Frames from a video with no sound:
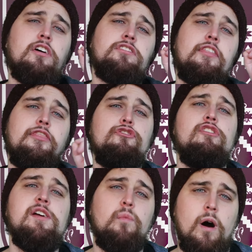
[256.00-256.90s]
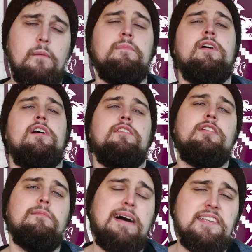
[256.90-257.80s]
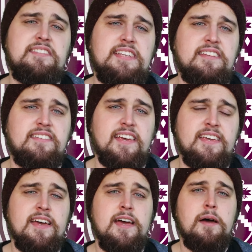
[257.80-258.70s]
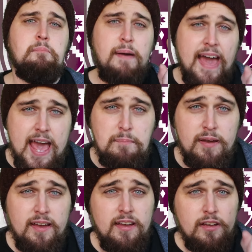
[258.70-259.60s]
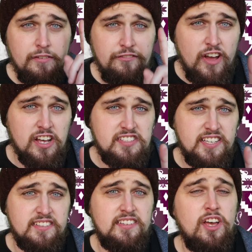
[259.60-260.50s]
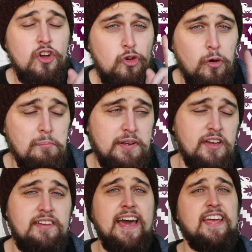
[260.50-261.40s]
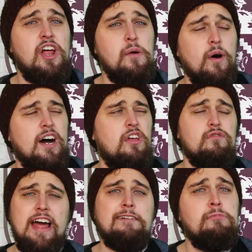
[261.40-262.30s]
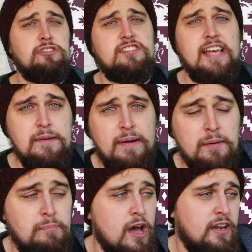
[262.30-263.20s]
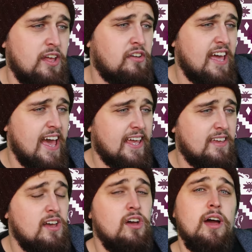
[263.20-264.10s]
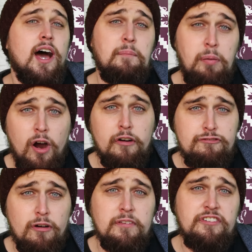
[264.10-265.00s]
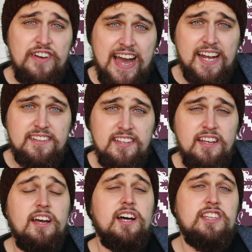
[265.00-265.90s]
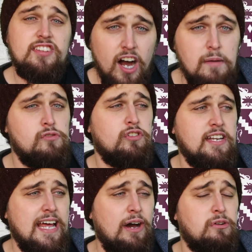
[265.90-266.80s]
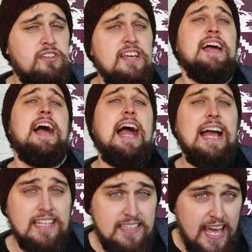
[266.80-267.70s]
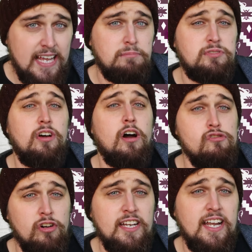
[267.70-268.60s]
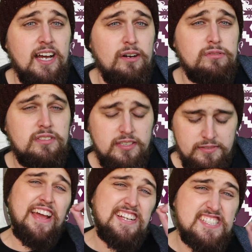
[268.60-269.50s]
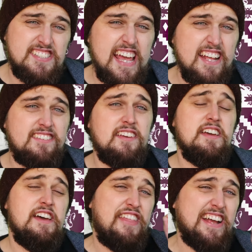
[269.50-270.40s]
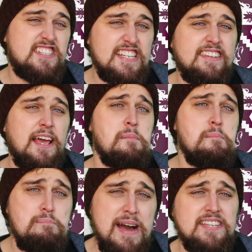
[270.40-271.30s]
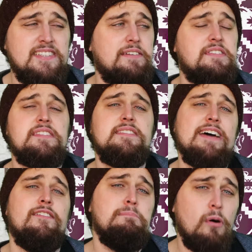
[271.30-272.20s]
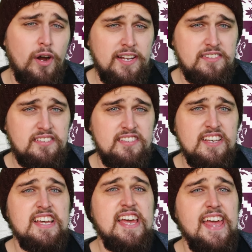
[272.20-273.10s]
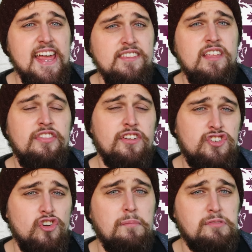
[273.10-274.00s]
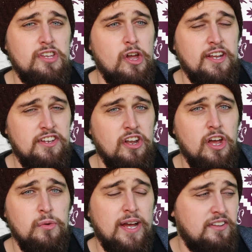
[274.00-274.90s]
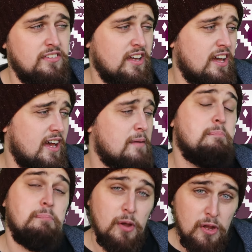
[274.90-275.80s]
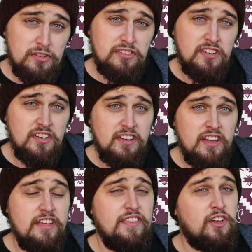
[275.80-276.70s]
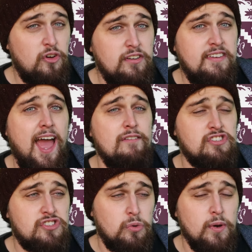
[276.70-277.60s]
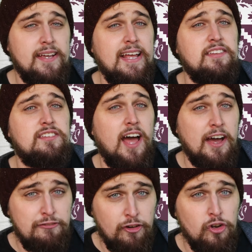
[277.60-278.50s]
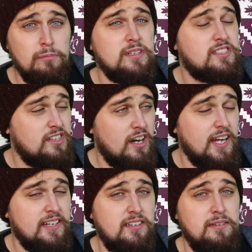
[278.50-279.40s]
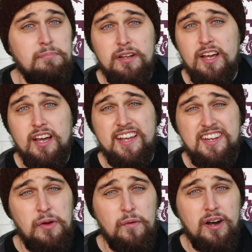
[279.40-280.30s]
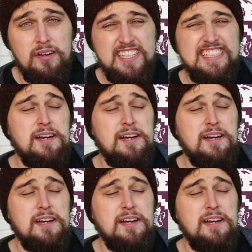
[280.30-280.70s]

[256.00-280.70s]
lost 3-1 to Man City. Pep versus company, okay? You know what? I don't really have much to say about Burnley, okay? Apart from the fact time is running out and games are running out. They sit a massive 7 points in the drop zone, you know? And but they could get a result against a Fulham side. But you know what?